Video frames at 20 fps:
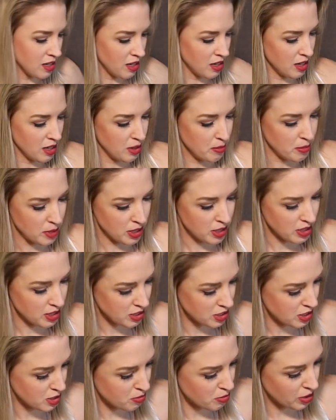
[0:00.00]

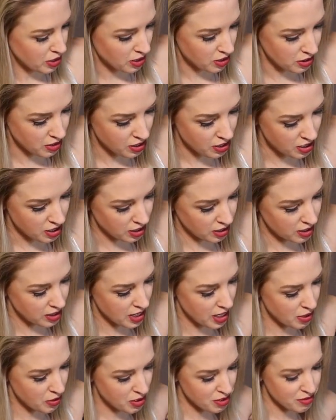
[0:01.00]
to bring along.
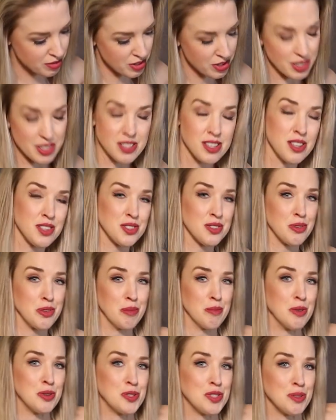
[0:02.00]
However, it's also
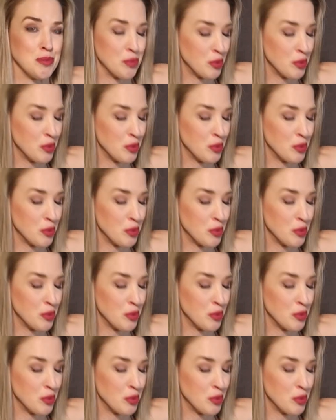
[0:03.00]
the most